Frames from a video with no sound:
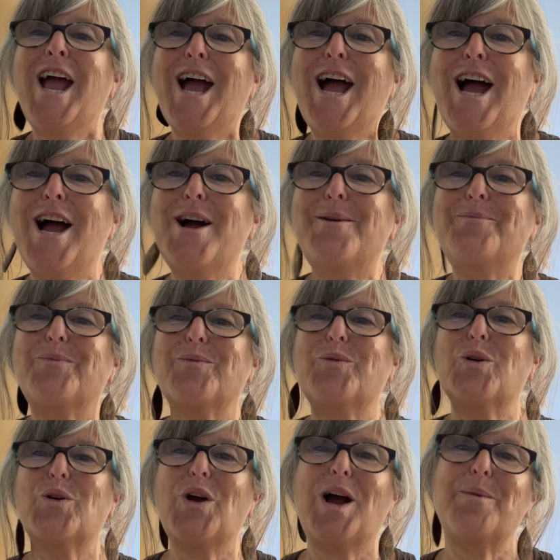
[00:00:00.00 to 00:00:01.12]

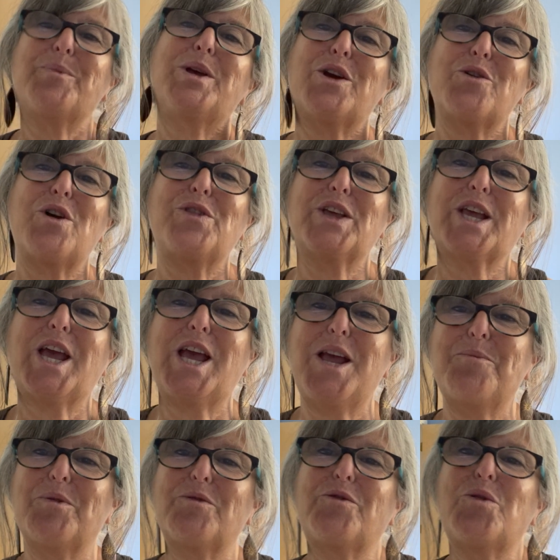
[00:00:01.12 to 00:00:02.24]
were up here on the
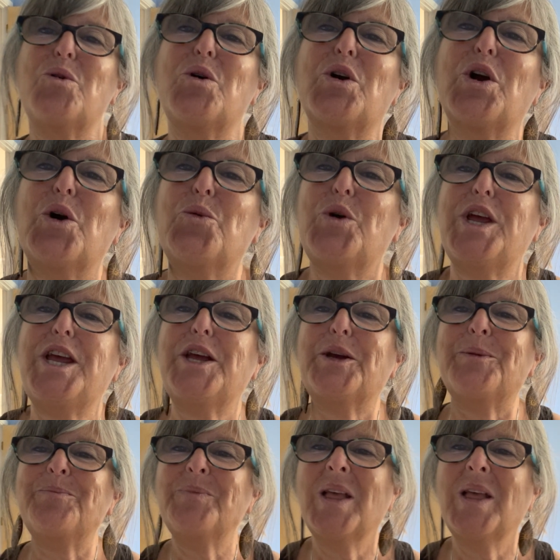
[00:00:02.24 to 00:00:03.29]
Cape for a week.